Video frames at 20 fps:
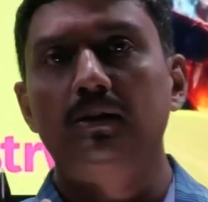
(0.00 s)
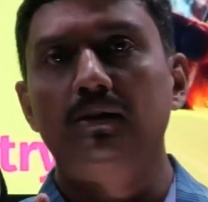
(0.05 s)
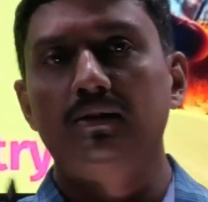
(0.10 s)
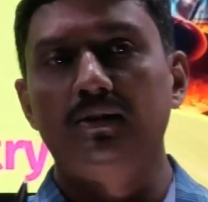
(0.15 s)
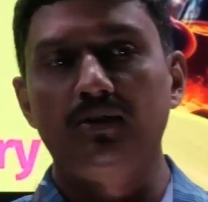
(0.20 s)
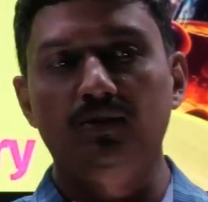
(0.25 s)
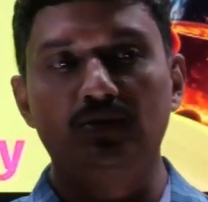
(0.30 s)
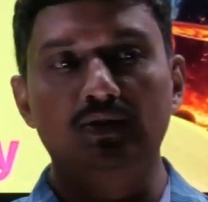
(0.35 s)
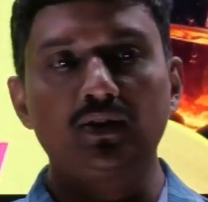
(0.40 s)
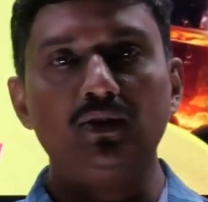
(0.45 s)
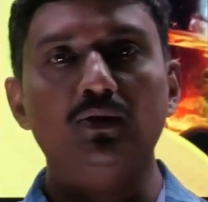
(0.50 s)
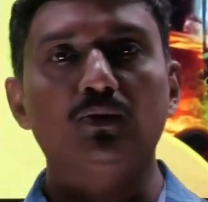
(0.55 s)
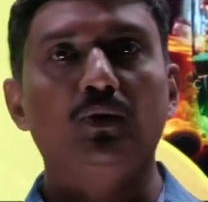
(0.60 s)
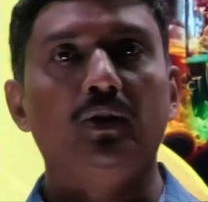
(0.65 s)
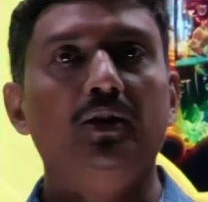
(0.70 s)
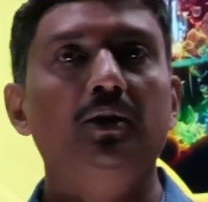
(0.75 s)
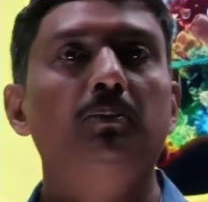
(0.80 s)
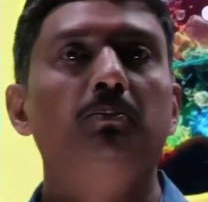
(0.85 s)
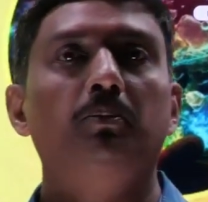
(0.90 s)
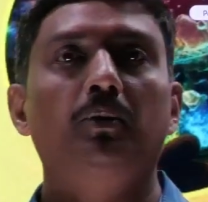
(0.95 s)
This is
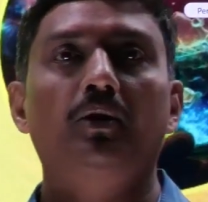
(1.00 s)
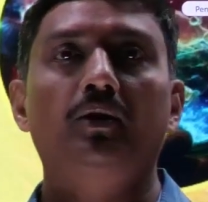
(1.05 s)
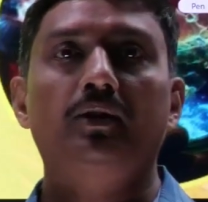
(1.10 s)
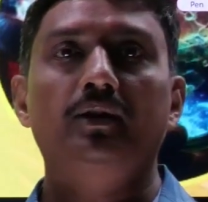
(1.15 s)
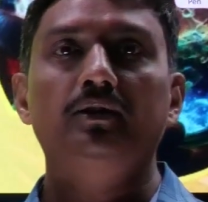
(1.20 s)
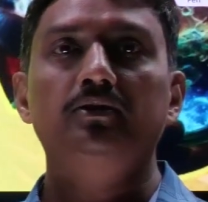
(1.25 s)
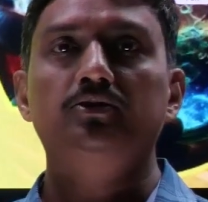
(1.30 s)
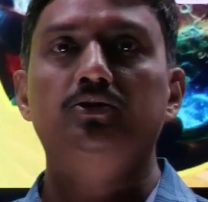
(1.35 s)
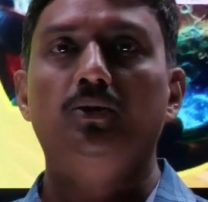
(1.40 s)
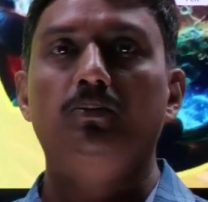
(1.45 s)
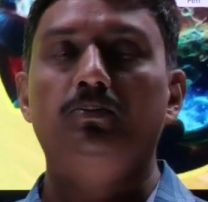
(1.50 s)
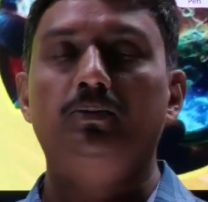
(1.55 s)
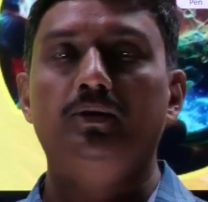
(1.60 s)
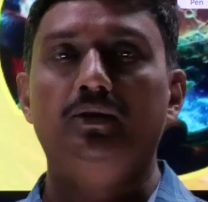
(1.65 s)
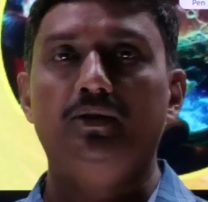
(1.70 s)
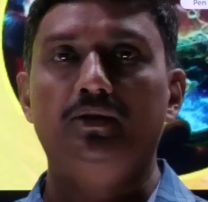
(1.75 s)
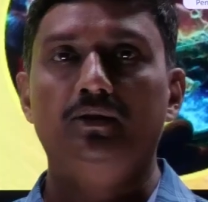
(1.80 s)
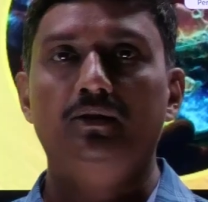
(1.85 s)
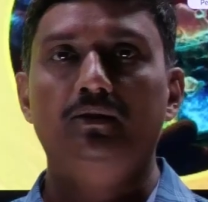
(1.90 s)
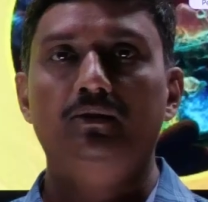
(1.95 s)
very important
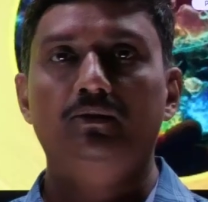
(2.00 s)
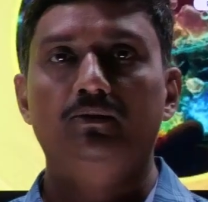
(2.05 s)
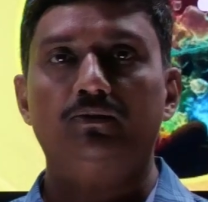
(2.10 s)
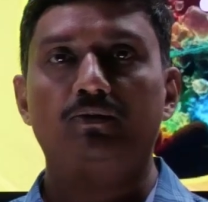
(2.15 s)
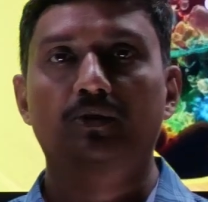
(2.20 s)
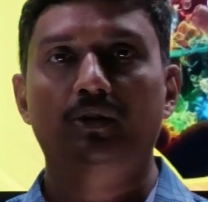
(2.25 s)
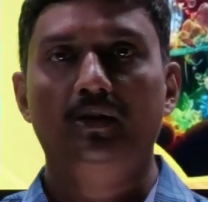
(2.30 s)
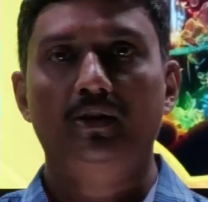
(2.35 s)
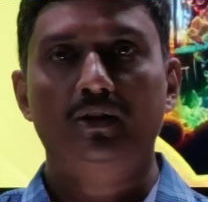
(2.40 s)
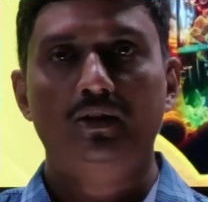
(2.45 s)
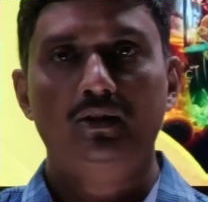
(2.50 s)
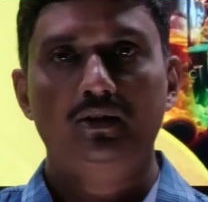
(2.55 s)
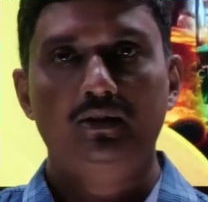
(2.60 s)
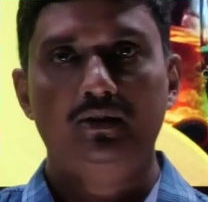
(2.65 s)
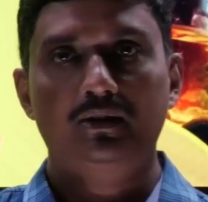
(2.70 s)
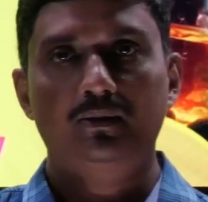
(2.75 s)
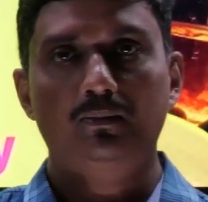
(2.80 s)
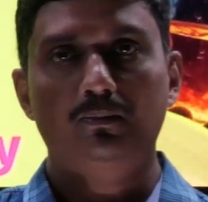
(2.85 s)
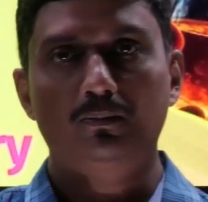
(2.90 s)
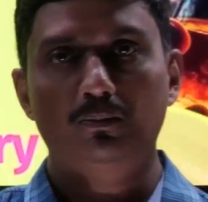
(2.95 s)
chapter for
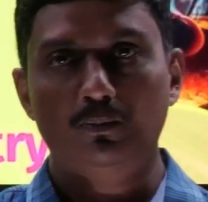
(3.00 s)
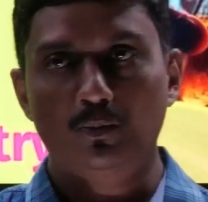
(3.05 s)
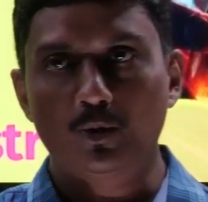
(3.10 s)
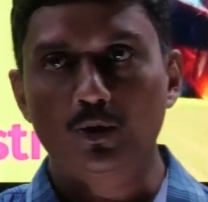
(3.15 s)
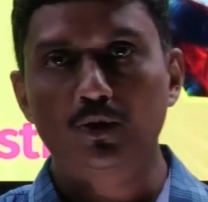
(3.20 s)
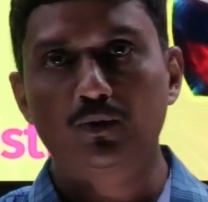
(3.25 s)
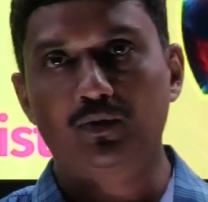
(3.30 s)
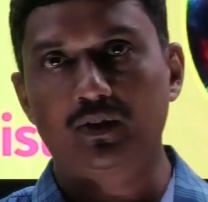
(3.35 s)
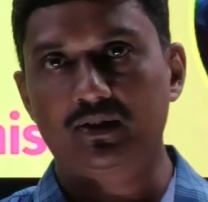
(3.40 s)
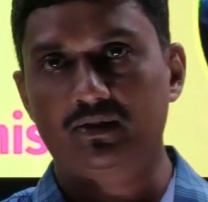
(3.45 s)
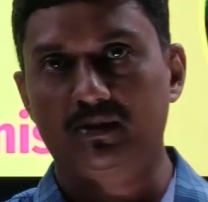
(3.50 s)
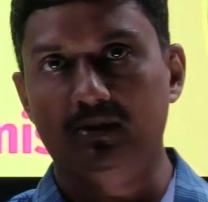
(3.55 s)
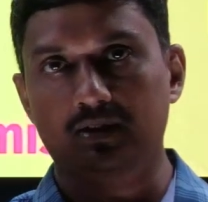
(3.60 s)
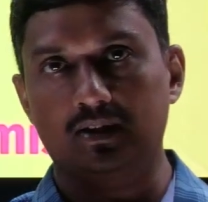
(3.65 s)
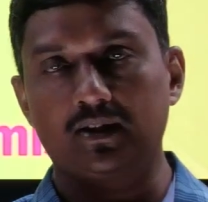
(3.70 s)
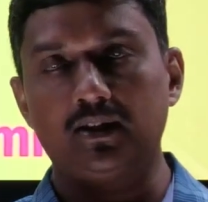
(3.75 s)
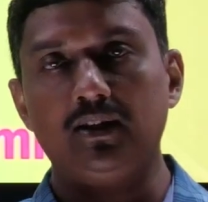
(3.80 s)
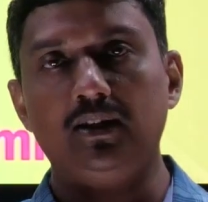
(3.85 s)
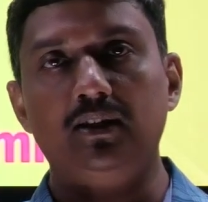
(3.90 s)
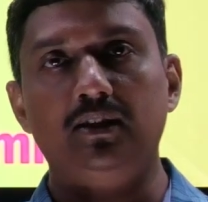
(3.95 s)
both first
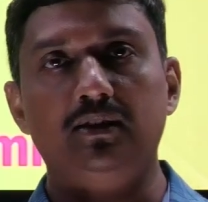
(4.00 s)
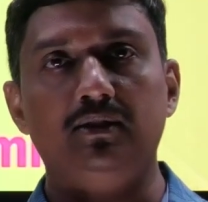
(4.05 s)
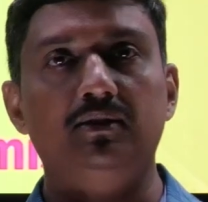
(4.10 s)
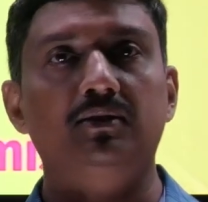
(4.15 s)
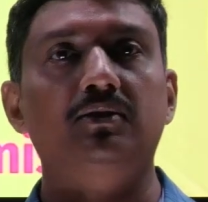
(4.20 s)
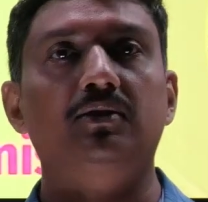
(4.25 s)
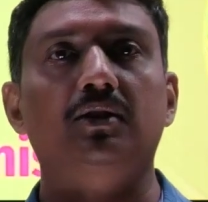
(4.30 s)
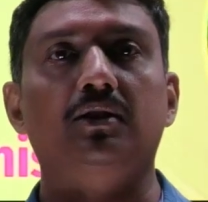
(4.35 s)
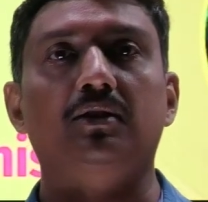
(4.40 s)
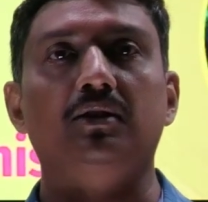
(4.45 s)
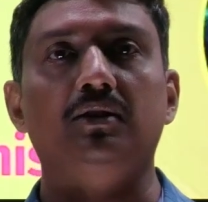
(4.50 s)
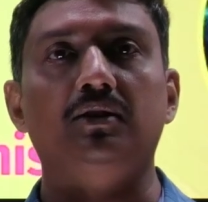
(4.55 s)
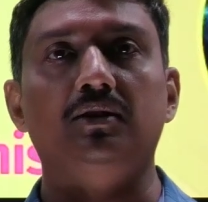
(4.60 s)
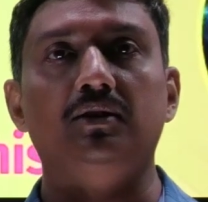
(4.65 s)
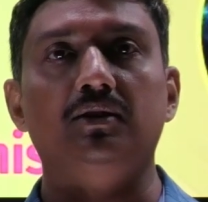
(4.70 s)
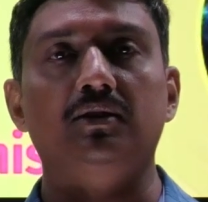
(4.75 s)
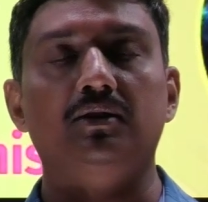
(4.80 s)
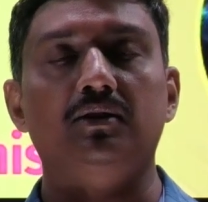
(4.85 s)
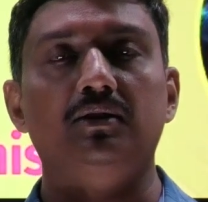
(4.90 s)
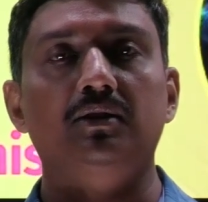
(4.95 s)
and second
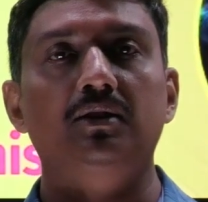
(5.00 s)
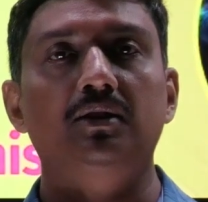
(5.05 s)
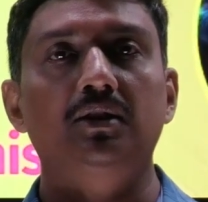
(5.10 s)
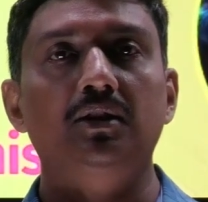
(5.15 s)
year.